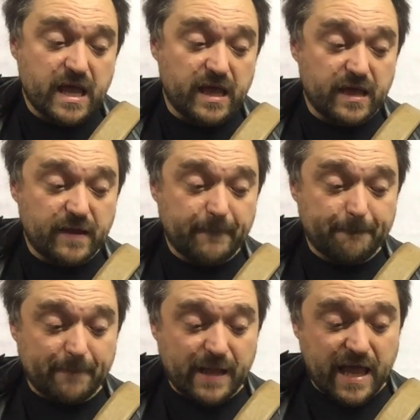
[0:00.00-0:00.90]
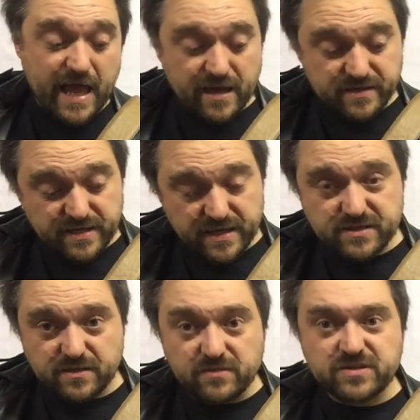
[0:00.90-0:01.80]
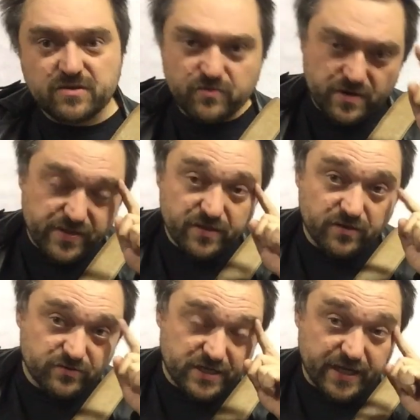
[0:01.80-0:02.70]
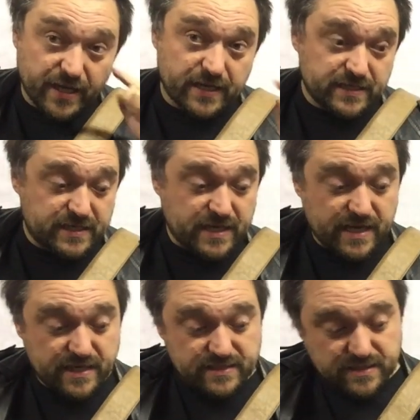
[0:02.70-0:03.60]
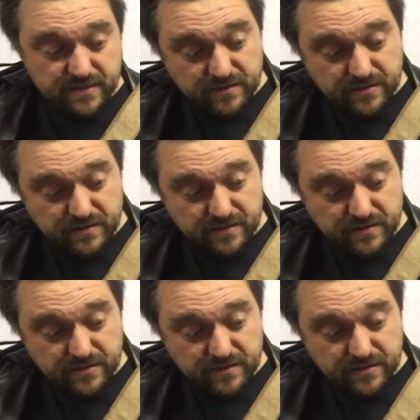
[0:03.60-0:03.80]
And it's also worth noting that